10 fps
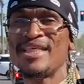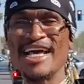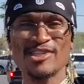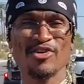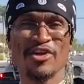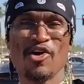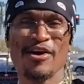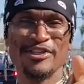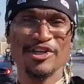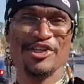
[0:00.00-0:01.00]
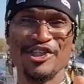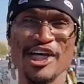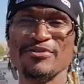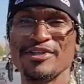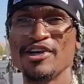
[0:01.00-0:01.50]
That's going to cause your
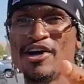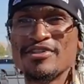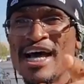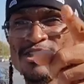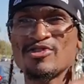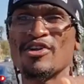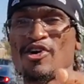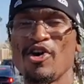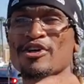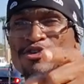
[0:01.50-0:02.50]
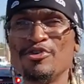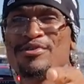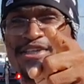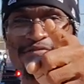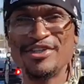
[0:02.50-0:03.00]
judgment. Your, that's what's going to cause you to
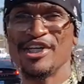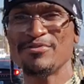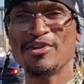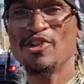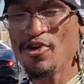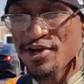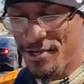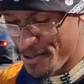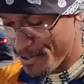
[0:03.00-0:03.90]
receive a judgment of the Lord.